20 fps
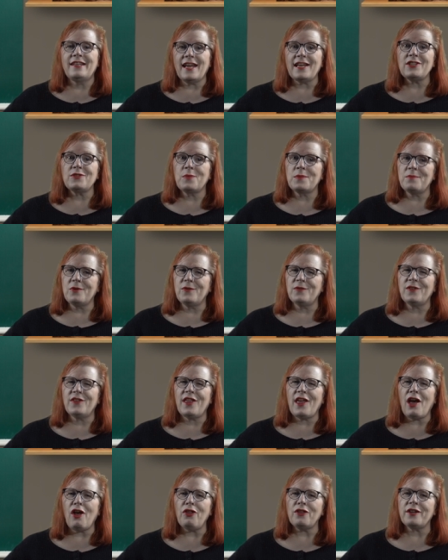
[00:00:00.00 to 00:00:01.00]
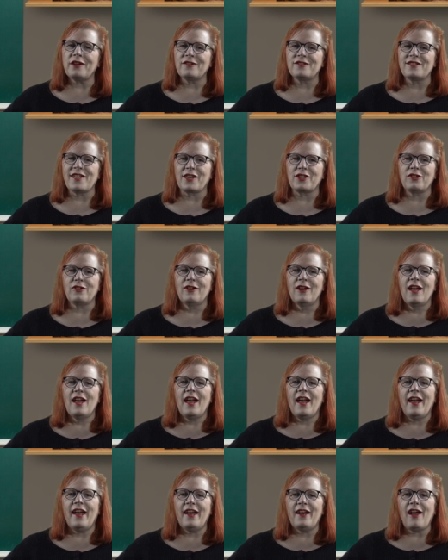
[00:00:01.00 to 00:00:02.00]
next we move to the healthcare sector,
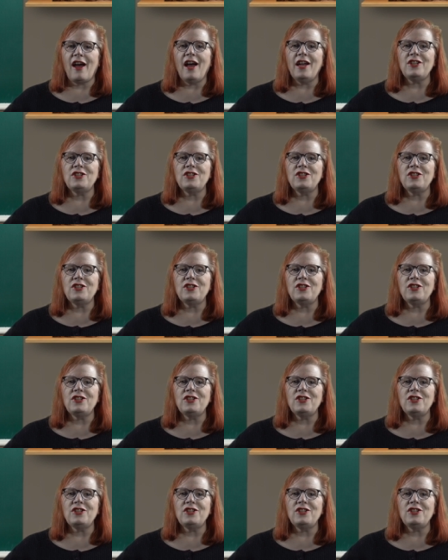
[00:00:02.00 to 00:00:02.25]
and I